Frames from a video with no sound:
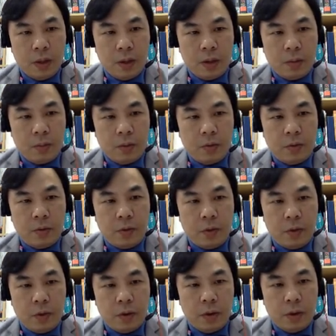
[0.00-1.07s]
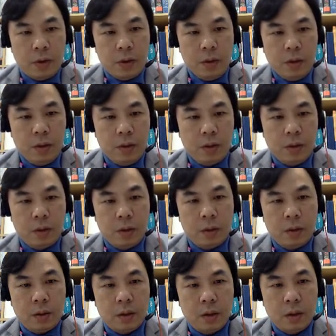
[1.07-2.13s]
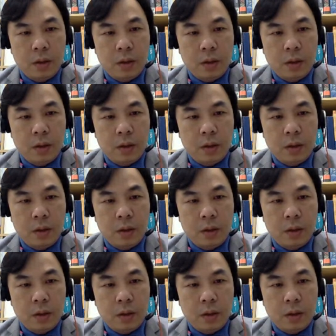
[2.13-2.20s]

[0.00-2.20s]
Number 4 here. Okay,